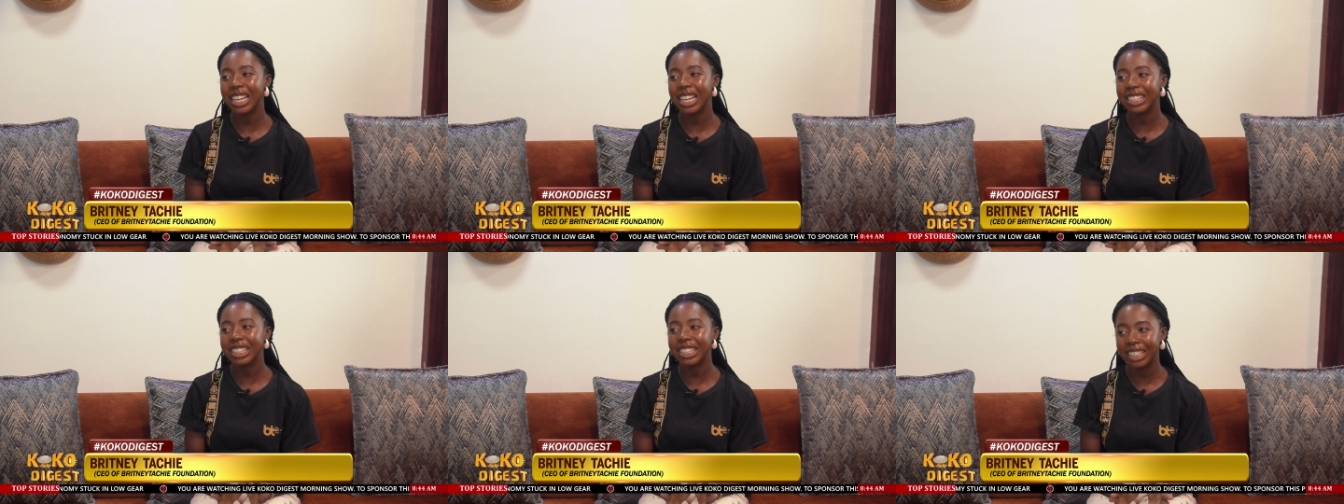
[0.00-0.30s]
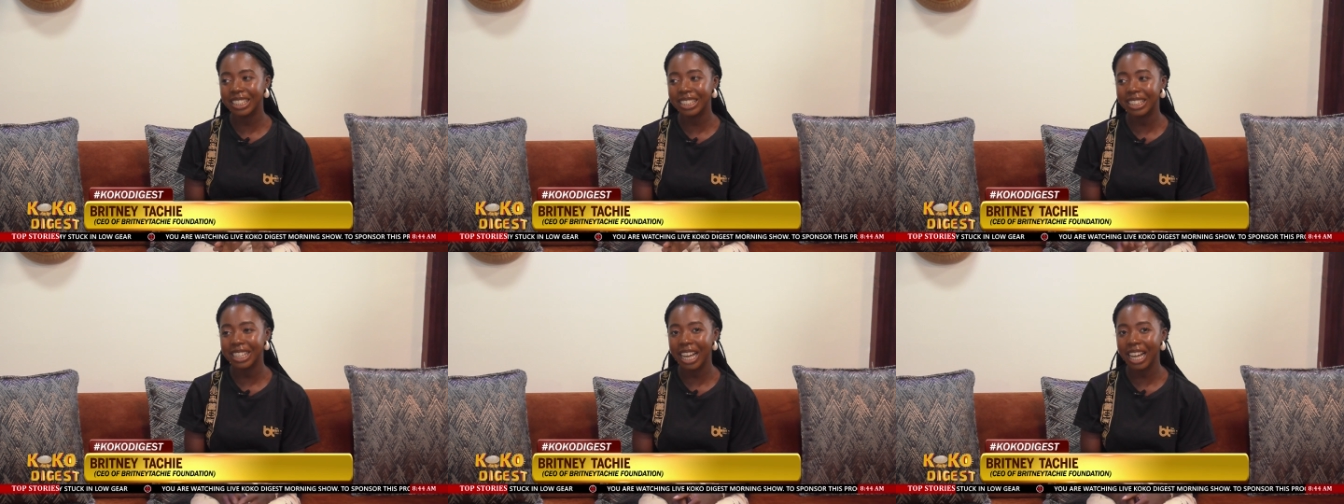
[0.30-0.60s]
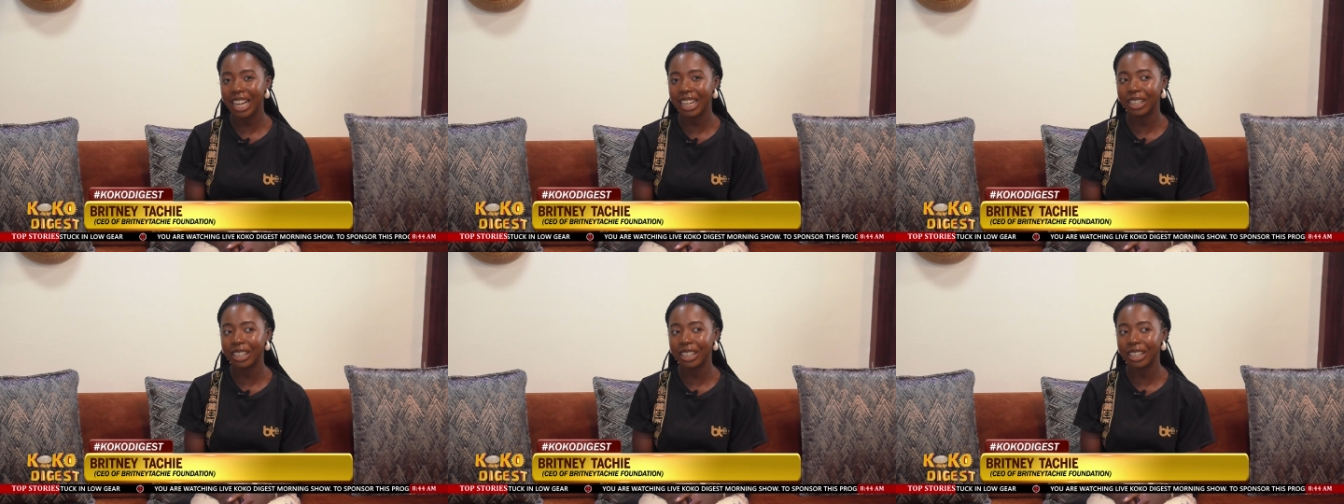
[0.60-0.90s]
then when I was in
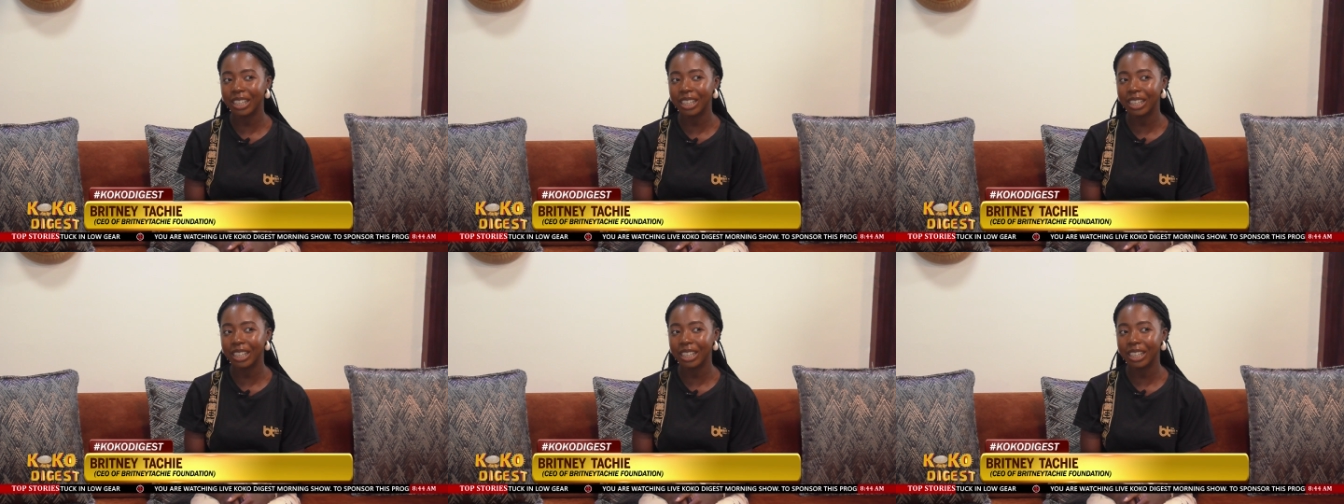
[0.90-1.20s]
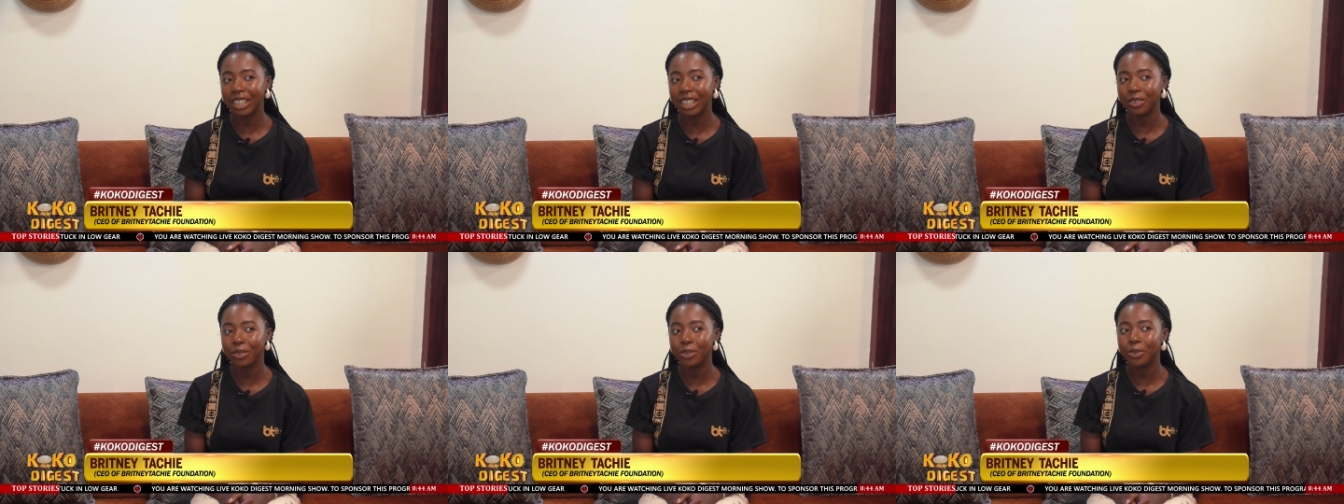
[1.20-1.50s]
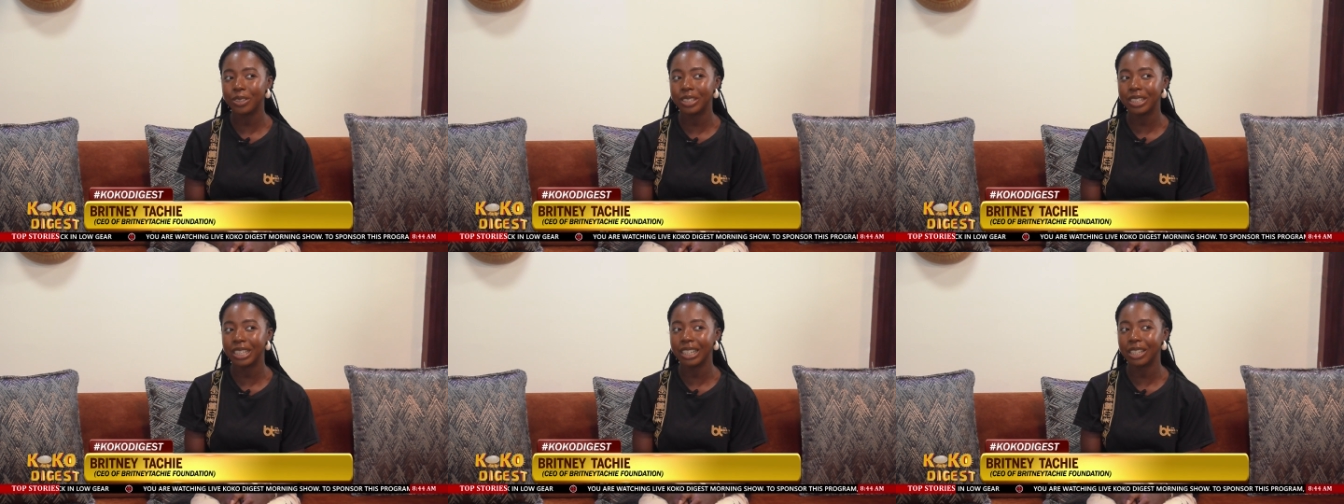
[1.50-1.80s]
SHS, I
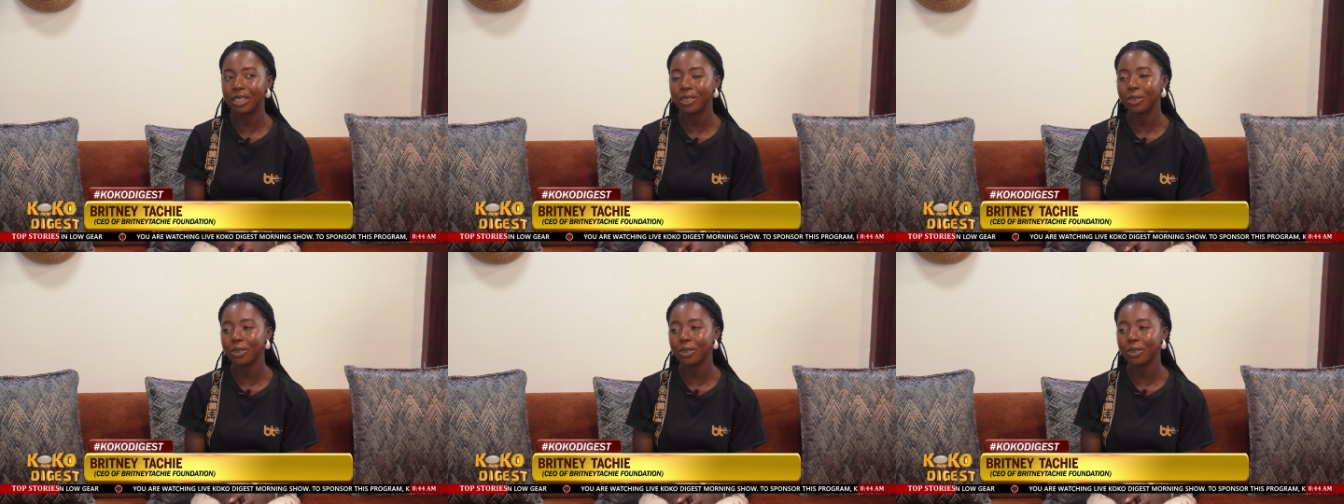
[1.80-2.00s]
used to see